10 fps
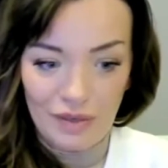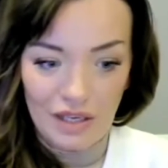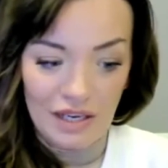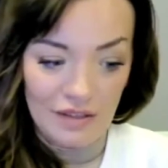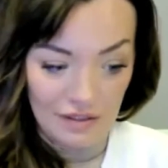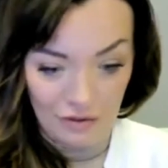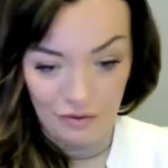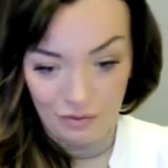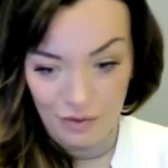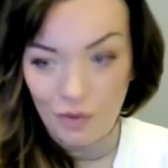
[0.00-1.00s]
anything
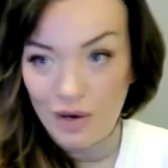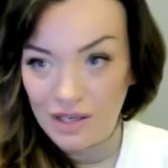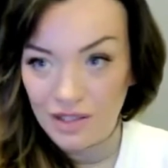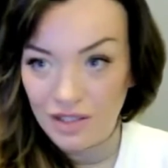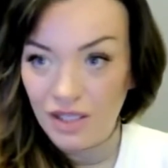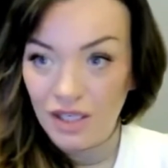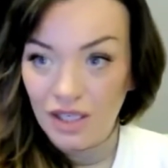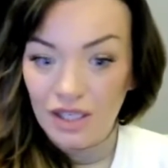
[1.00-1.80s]
that requires